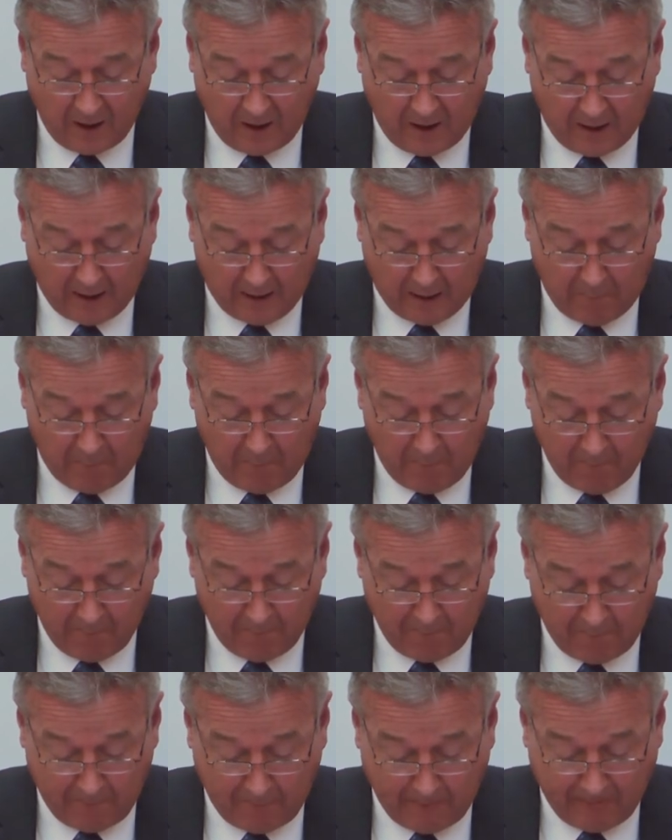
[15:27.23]

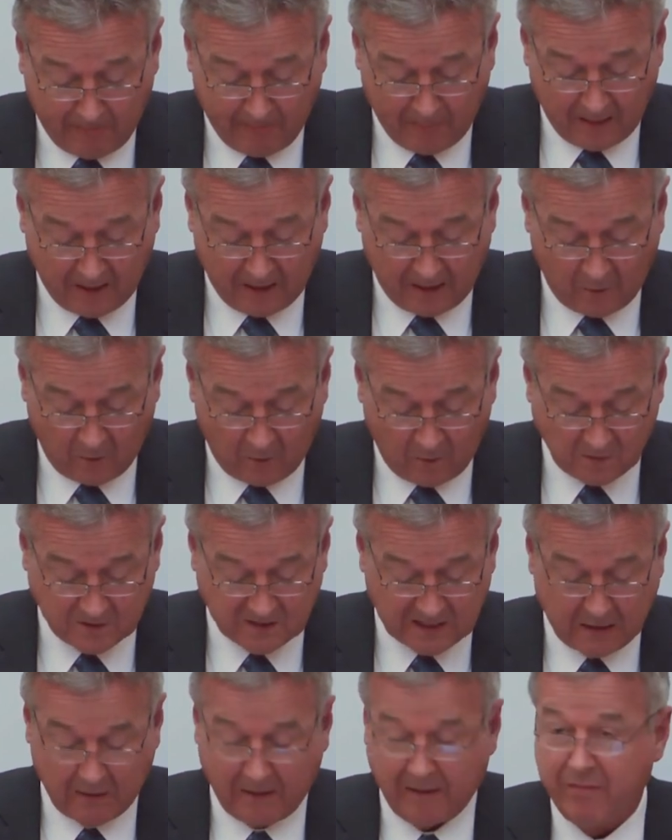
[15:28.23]
And also,